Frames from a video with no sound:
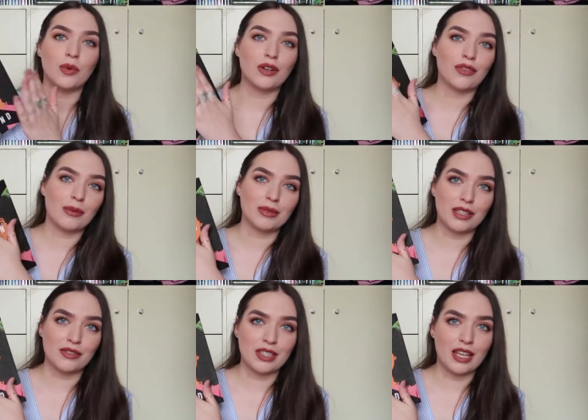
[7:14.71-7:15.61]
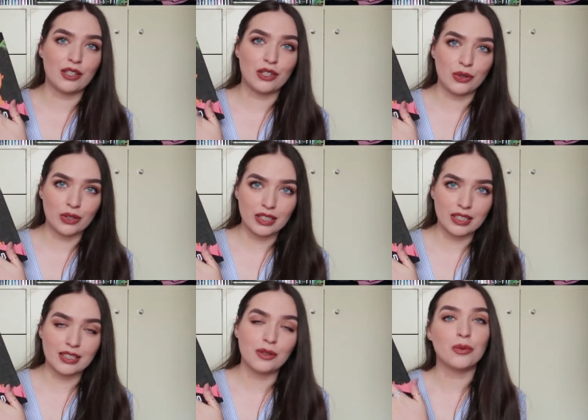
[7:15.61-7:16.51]
One of them lives in New
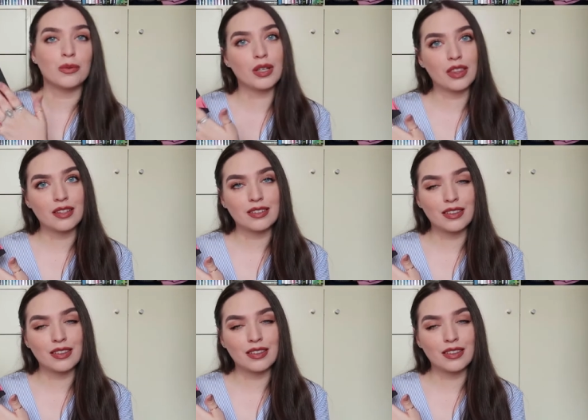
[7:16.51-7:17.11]
York with